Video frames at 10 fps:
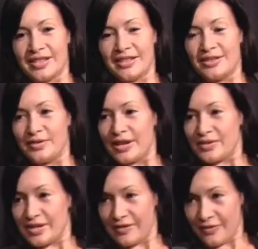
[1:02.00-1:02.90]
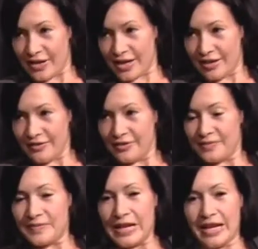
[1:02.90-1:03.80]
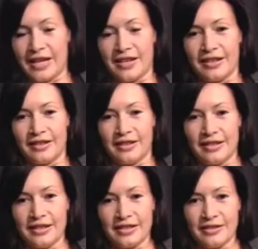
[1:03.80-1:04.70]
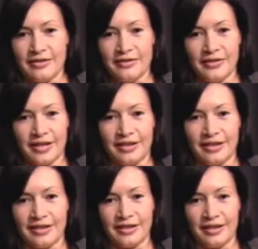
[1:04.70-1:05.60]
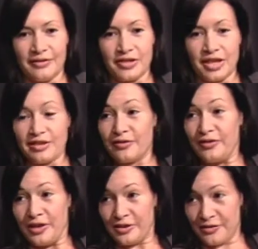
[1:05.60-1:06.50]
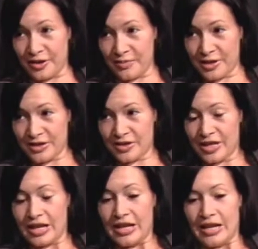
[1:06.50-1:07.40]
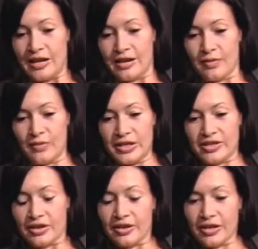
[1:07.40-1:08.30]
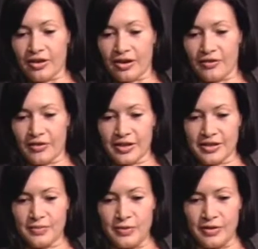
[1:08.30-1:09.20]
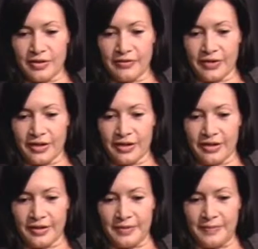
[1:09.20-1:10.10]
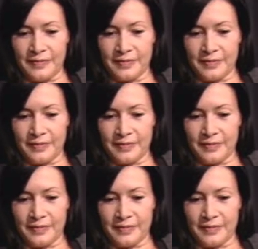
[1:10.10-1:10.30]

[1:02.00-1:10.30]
in 2005, and things have, uh, have changed very, very much. We started off as more of a,